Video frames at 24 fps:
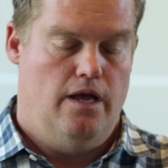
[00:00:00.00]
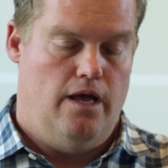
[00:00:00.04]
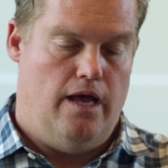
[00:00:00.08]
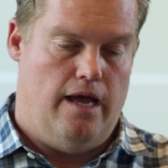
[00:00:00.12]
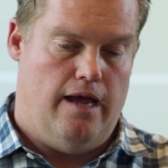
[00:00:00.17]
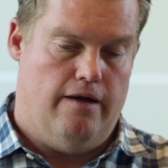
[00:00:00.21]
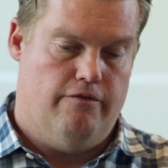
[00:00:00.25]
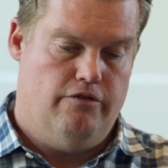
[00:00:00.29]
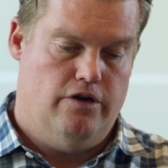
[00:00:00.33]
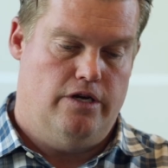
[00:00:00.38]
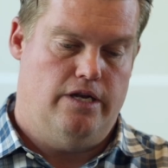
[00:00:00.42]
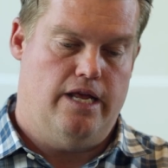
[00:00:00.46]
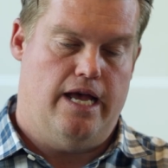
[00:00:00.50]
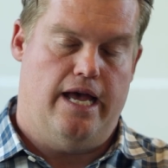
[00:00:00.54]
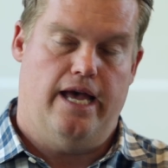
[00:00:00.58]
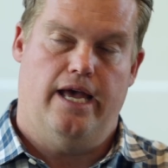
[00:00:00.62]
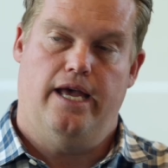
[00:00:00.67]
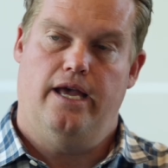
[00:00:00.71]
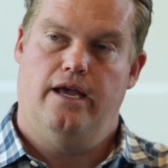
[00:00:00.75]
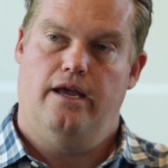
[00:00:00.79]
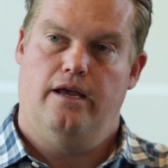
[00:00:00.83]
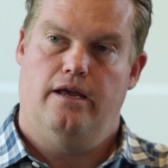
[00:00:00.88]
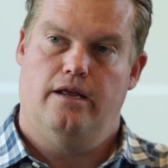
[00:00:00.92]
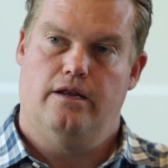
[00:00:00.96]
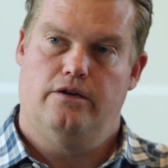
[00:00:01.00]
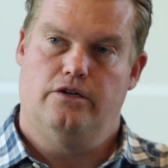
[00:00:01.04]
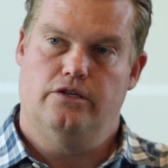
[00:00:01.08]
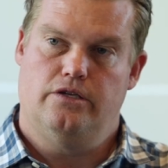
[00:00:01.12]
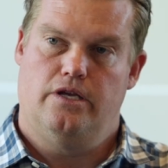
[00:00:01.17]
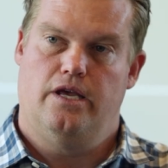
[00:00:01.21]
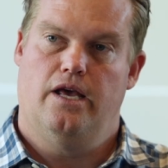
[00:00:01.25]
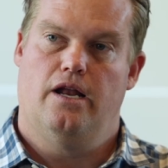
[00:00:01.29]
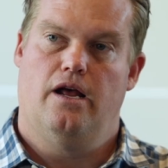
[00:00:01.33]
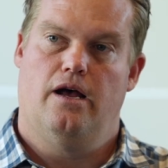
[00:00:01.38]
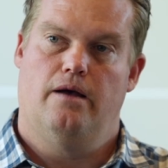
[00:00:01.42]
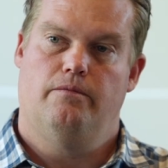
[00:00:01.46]
every day, just
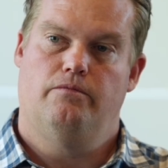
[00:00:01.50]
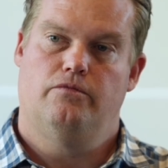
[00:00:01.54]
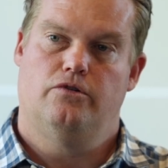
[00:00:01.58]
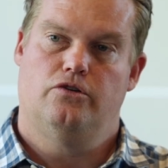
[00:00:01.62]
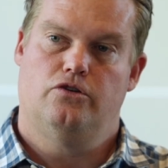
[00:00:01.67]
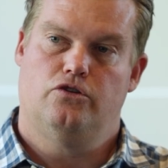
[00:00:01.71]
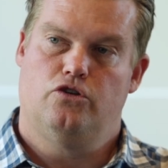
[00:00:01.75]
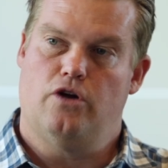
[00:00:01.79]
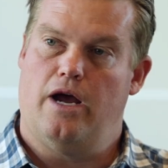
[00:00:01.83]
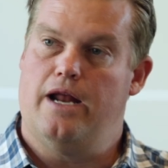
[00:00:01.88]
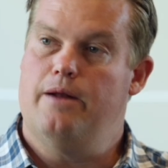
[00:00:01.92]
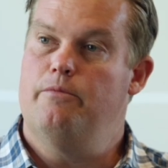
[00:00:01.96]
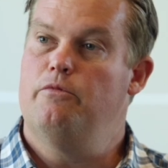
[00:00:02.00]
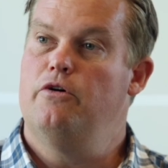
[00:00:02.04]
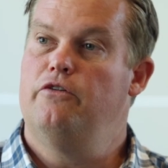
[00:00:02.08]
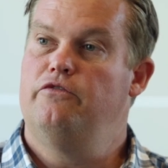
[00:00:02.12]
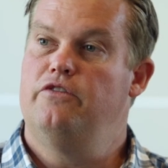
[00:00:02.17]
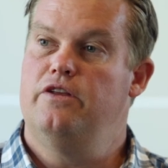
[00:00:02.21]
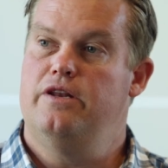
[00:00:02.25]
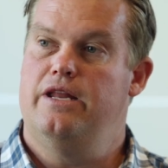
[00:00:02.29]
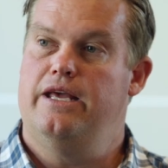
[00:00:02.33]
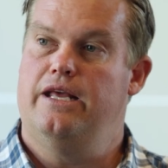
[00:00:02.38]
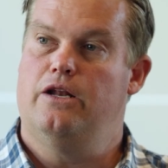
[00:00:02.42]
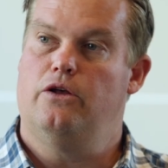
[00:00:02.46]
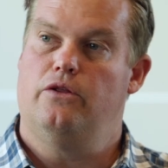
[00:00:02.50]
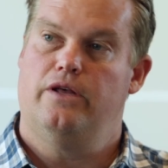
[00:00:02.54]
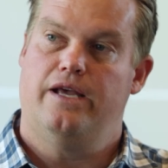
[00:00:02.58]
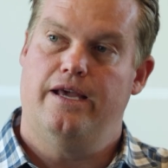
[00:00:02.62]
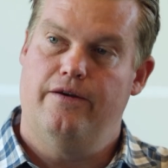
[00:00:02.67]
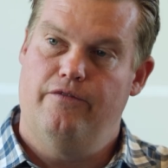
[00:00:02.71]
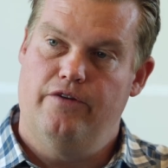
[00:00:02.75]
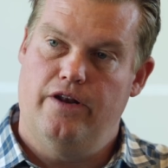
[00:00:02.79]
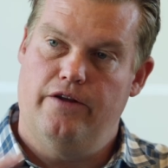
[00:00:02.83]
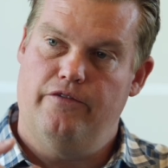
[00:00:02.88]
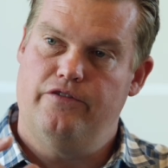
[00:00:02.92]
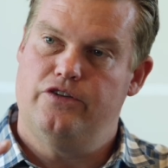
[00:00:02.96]
get up, try to move the needle,
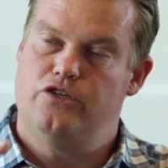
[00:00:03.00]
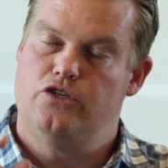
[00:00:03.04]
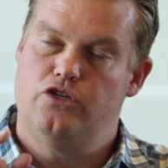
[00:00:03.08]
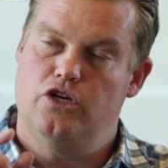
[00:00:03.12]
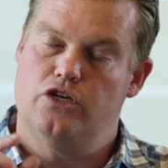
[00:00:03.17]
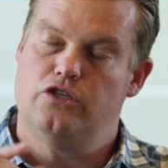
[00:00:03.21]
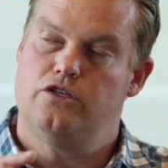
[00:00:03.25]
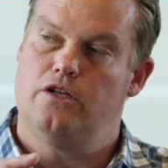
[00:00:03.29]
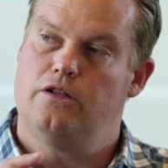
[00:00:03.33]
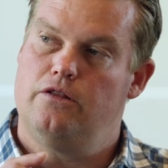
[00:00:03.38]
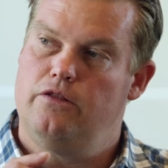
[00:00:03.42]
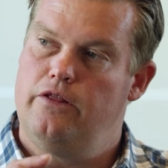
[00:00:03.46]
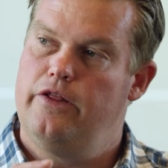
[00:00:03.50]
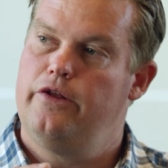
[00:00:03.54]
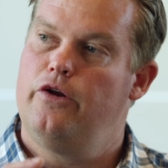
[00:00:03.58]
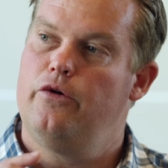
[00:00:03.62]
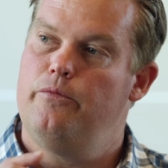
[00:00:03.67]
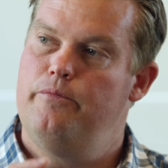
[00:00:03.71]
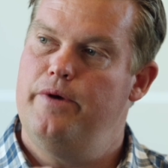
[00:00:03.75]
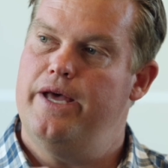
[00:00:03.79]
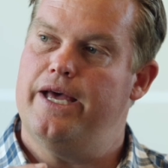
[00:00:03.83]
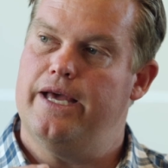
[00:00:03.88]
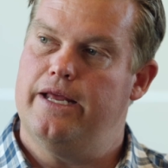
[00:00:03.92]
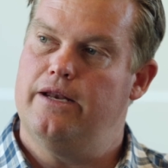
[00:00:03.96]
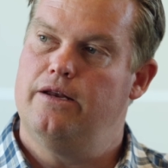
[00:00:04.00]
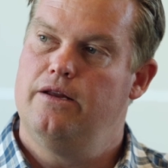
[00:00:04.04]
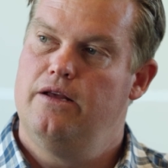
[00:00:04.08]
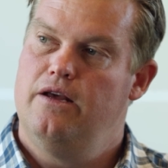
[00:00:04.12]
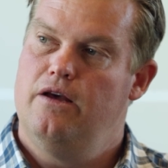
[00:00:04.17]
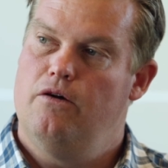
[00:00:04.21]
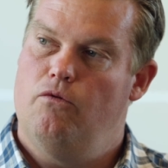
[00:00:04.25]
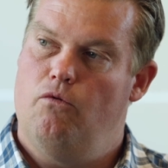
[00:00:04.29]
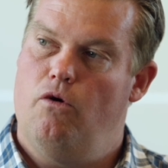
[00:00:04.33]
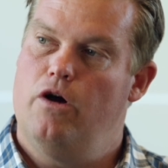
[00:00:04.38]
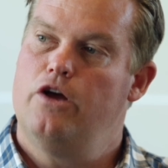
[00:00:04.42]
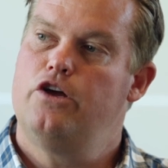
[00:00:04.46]
even if it's just a little bit.
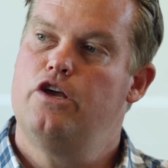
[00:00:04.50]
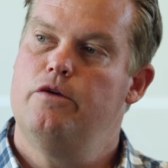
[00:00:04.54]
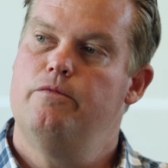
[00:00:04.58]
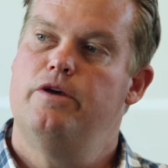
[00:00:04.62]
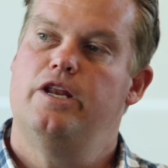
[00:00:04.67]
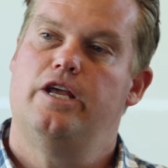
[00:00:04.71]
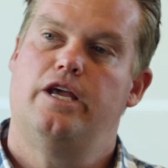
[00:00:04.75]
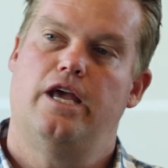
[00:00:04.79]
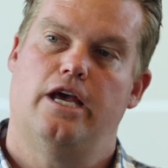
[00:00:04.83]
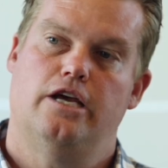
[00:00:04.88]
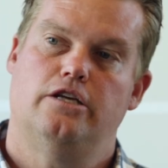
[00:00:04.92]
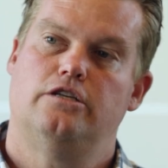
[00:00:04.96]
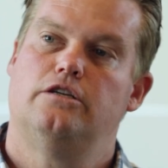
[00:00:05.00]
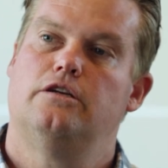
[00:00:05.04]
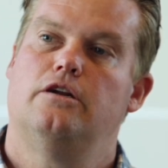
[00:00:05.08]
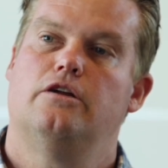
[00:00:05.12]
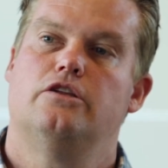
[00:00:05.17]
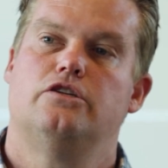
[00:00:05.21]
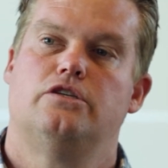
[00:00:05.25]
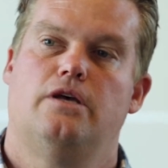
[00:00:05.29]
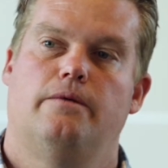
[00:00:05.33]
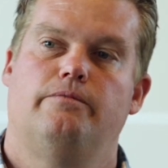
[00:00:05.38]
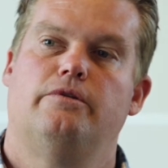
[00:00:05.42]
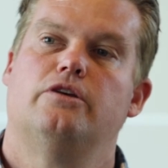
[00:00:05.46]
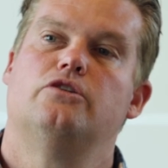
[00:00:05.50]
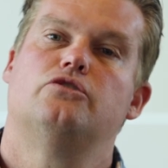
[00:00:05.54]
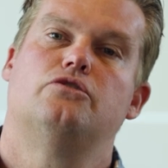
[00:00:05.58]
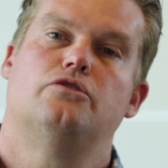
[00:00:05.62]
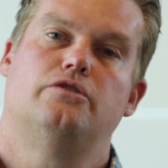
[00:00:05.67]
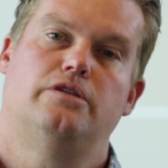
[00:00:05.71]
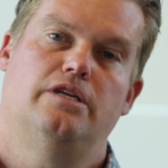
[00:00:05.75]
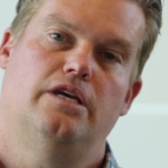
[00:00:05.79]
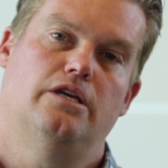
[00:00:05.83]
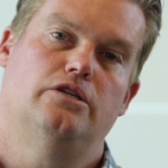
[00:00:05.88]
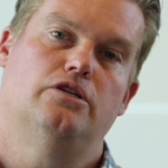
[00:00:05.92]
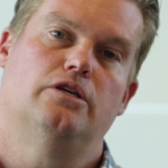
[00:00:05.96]
One communication on something
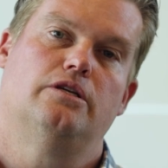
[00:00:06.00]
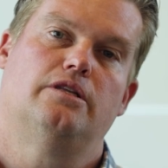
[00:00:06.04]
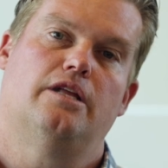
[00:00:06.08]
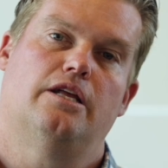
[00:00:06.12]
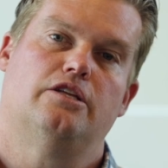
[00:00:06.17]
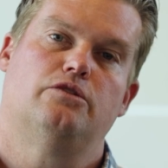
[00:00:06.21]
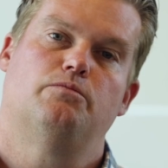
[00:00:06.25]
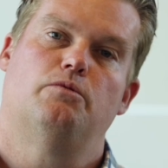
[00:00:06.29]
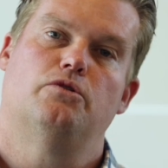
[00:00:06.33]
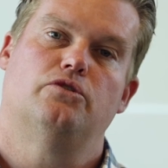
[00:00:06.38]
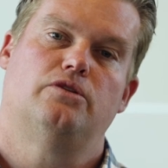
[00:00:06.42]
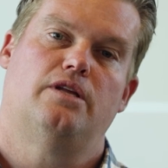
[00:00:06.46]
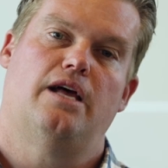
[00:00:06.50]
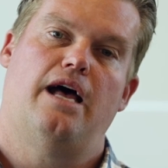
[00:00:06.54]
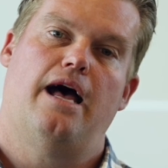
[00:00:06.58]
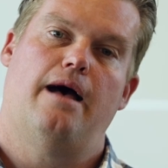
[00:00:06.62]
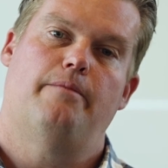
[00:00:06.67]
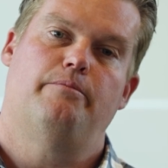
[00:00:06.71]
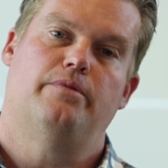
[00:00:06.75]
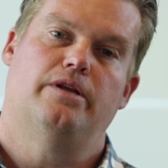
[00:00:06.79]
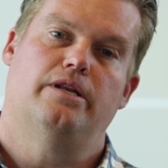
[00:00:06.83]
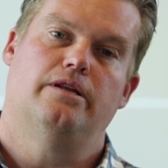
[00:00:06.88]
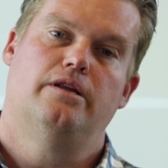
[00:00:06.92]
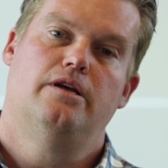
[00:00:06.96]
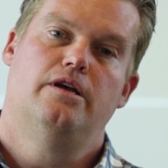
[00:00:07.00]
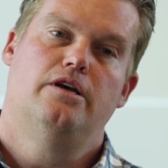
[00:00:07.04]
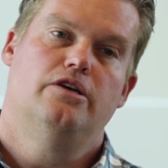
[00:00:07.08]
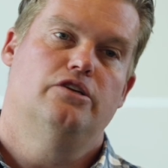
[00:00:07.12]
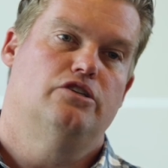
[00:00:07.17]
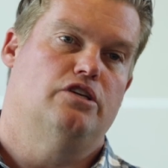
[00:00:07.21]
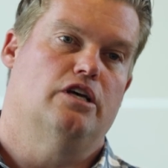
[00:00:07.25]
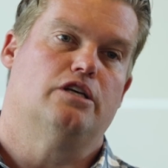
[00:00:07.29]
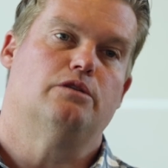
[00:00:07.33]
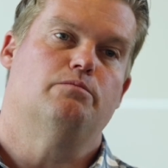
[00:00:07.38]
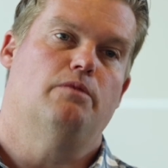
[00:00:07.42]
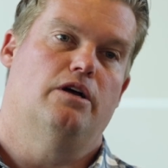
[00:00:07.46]
strategic that's supposed to happen
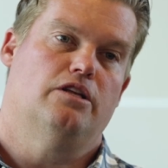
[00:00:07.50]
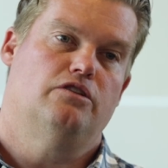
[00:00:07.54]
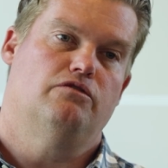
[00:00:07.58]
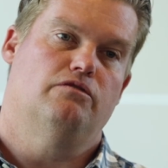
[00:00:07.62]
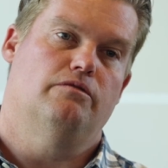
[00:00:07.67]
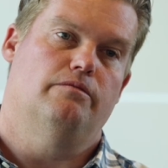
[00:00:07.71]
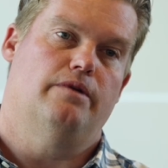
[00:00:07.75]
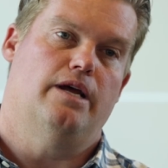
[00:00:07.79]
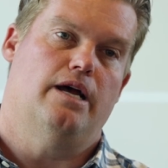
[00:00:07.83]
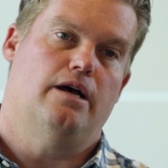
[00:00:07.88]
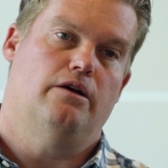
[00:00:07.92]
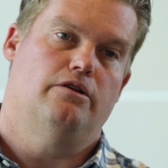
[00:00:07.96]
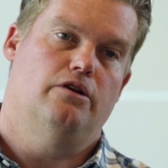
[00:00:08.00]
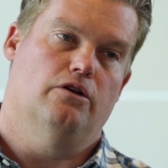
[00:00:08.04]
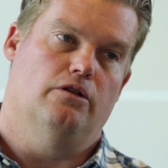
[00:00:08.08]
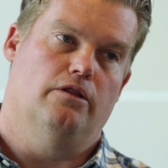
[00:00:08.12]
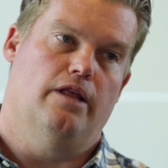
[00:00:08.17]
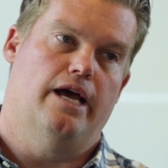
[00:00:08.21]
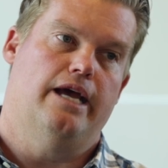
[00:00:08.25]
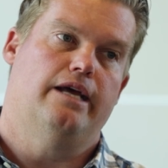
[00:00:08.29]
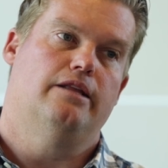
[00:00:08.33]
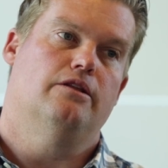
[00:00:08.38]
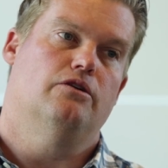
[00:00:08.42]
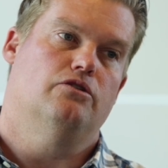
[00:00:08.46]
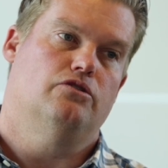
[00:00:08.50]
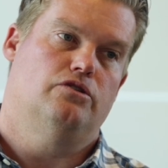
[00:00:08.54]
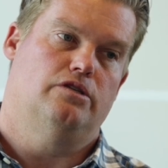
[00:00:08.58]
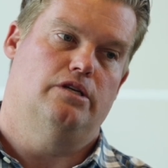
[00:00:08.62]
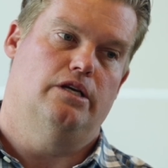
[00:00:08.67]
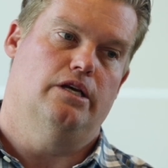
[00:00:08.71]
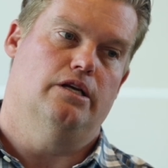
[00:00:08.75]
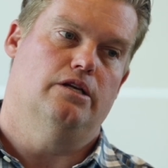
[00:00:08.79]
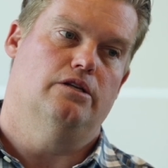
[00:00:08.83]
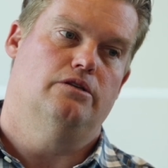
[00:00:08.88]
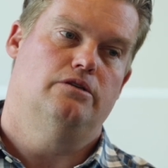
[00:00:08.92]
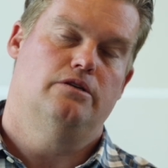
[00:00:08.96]
6 months from now. You're laying those
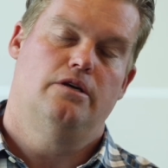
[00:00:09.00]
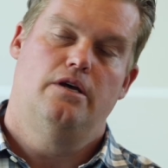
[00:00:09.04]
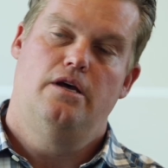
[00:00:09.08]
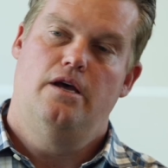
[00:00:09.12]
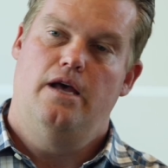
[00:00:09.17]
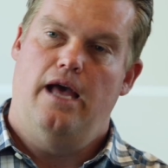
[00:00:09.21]
seeds.